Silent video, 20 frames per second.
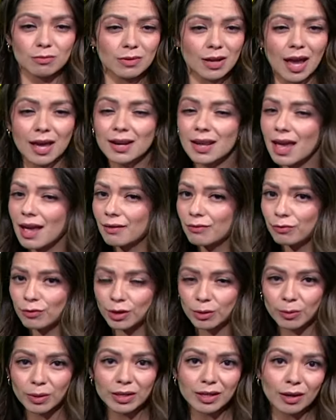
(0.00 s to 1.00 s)
not
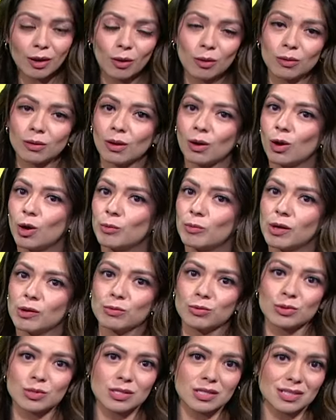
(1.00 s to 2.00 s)
everyone in Oklahoma
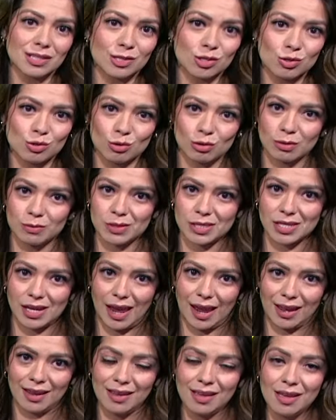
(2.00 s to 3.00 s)
will see a storm
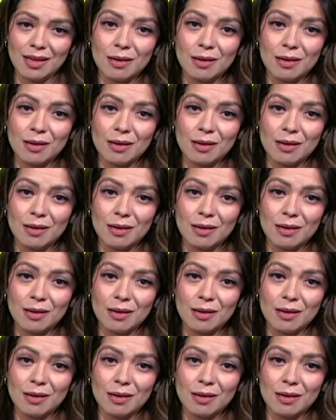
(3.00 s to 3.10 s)
today,